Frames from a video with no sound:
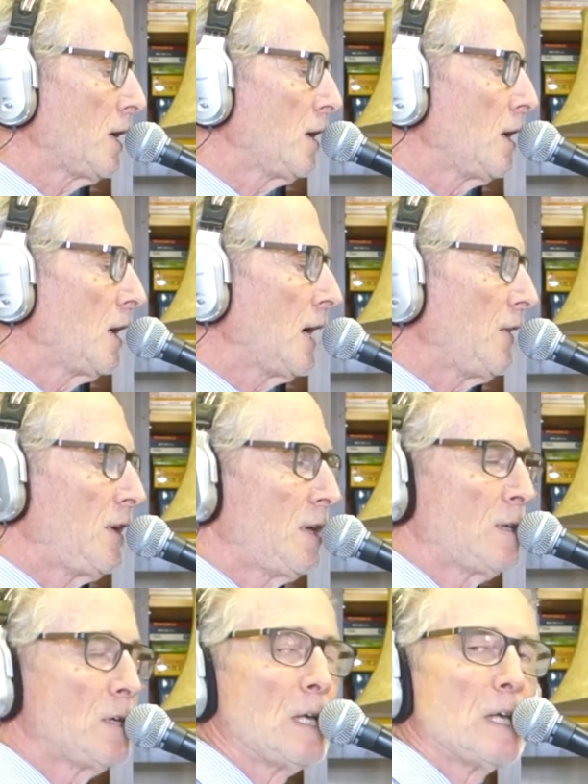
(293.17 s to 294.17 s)
And
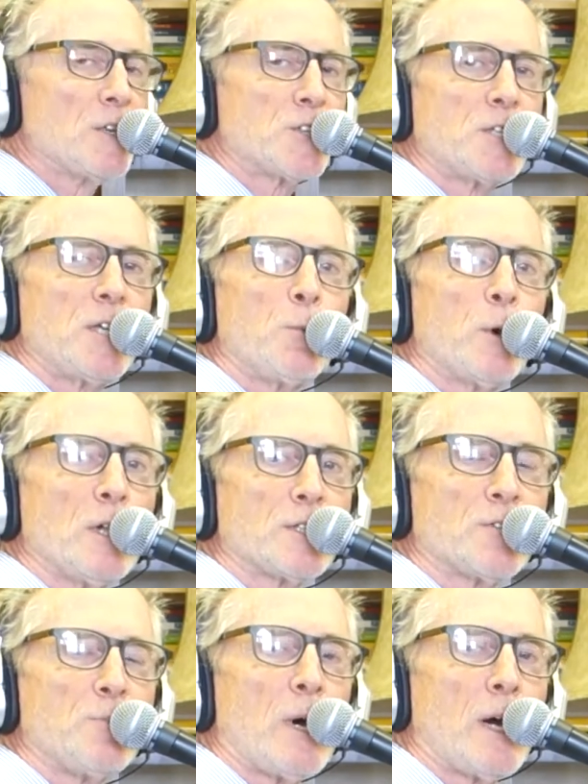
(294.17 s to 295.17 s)
then C
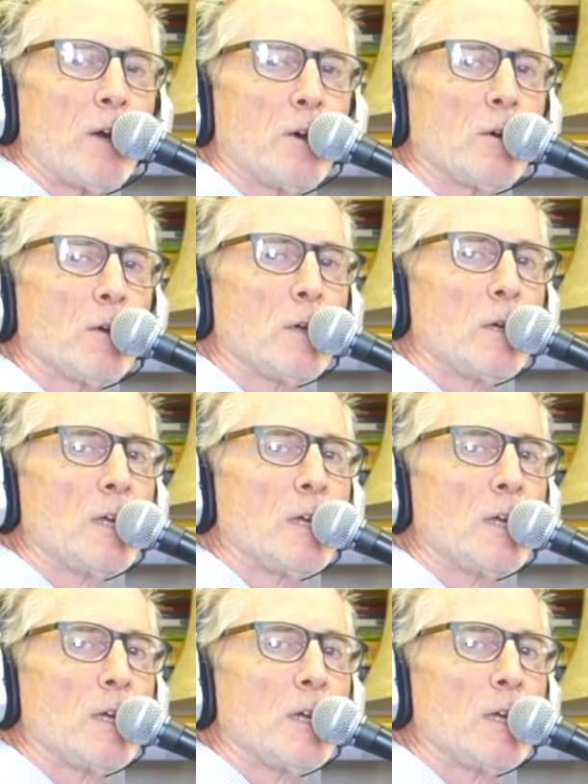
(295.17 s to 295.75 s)
relative minor